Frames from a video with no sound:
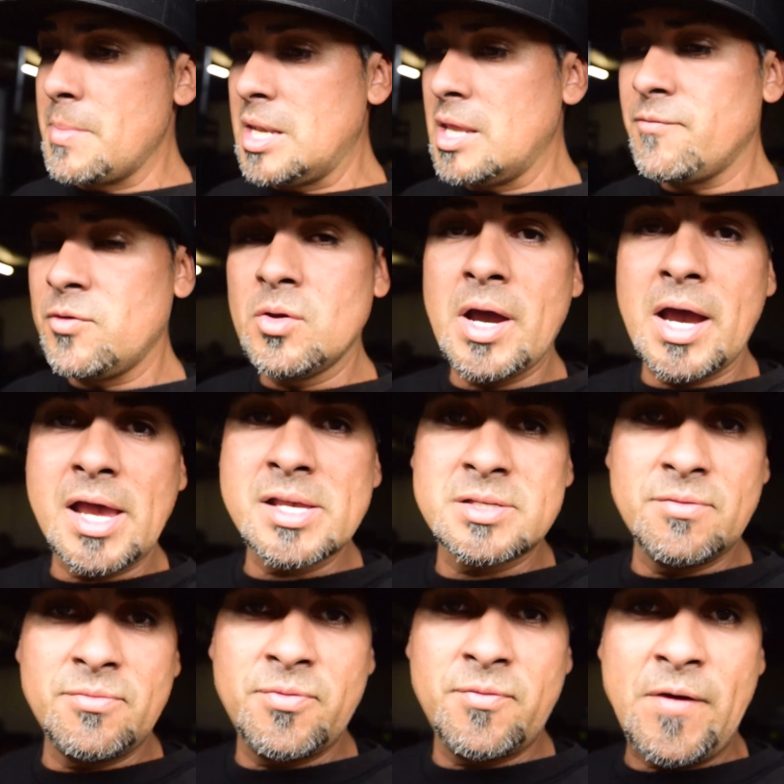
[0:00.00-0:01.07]
many of you guys
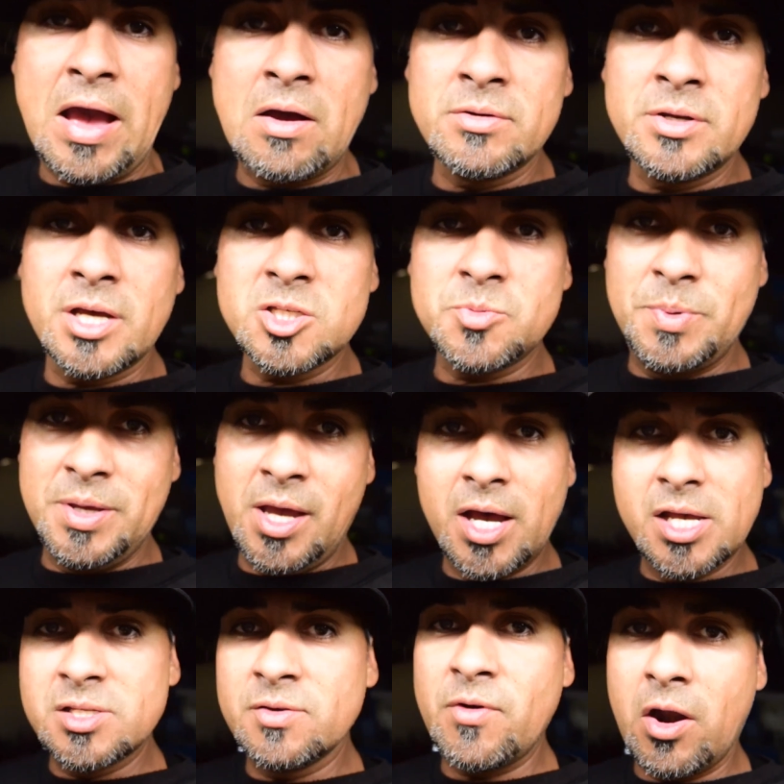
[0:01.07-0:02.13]
have found us
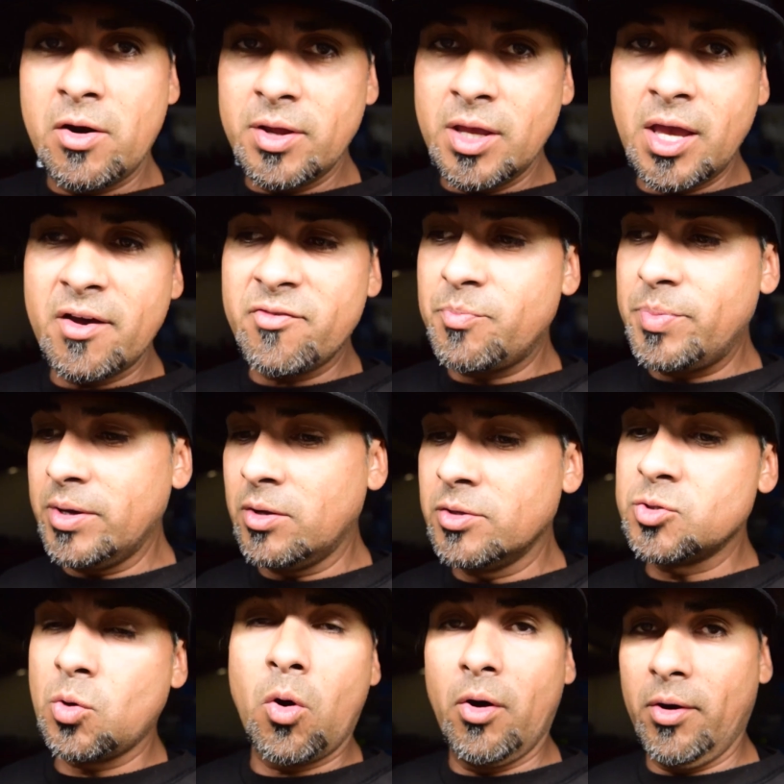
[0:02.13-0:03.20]
because of our EF
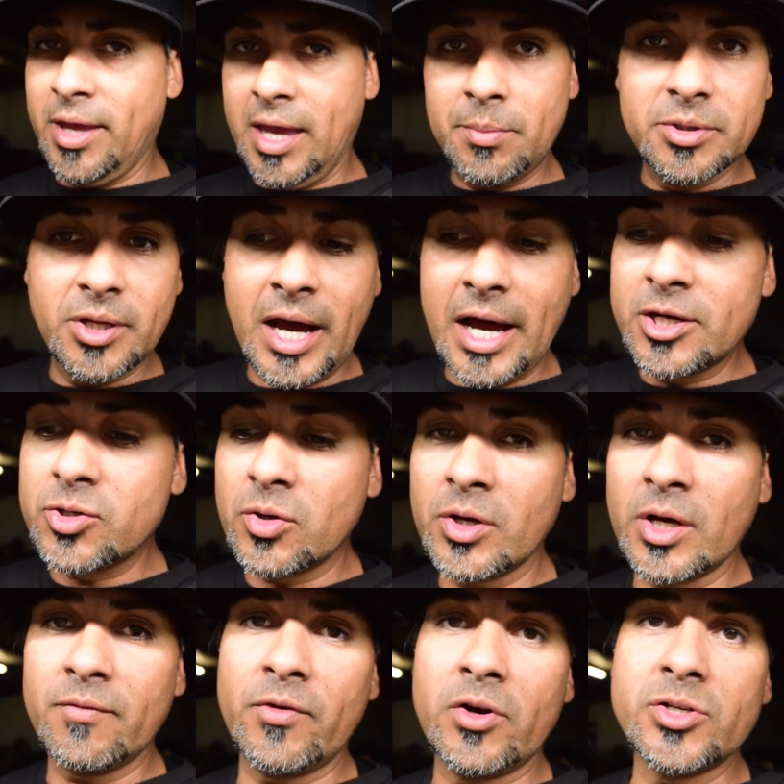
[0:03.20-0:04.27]
builds or cable to hydro
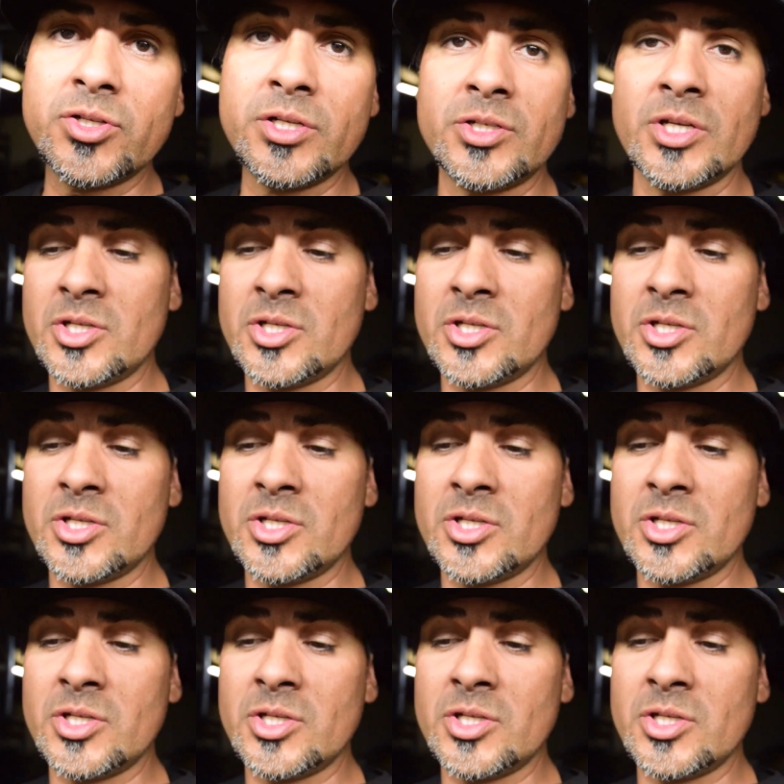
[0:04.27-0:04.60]
conversions.